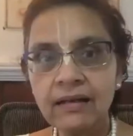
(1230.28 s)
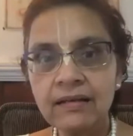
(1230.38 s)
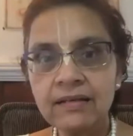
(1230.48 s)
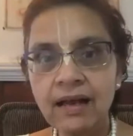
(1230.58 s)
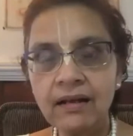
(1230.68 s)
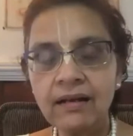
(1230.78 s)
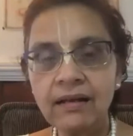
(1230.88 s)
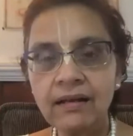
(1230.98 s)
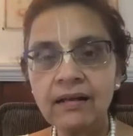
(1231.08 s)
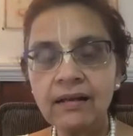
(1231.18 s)

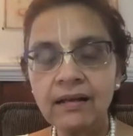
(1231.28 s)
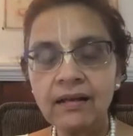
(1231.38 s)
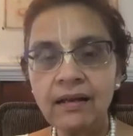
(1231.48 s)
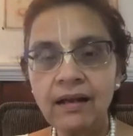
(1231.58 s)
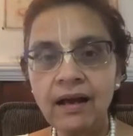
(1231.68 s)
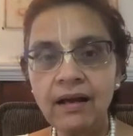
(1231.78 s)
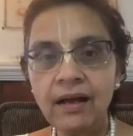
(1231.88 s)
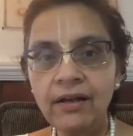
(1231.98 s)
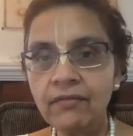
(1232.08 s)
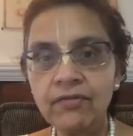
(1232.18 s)
exactly. Yeah,
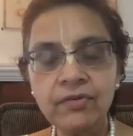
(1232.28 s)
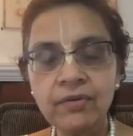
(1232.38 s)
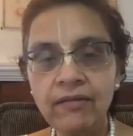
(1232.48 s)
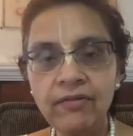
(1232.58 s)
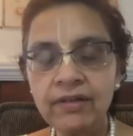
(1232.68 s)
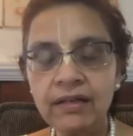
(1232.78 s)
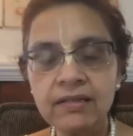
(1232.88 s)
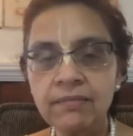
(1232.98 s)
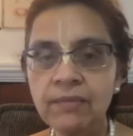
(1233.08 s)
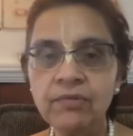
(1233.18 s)
now you have to do everything. And
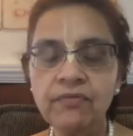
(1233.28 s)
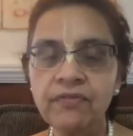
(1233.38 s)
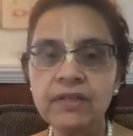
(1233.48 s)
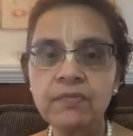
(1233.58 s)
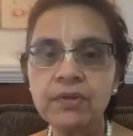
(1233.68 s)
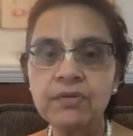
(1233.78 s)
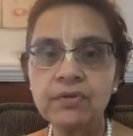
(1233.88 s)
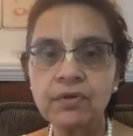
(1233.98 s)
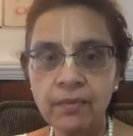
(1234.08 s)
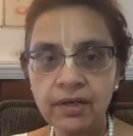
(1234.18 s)
sometimes you're faced with
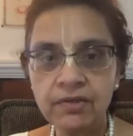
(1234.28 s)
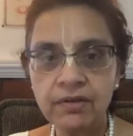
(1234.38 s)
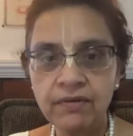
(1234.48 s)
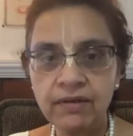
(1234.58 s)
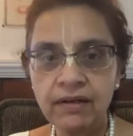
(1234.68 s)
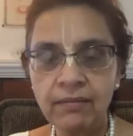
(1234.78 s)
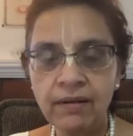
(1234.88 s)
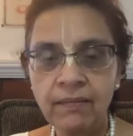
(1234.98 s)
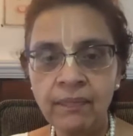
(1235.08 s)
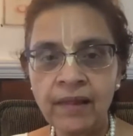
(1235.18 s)
so much of dilemma.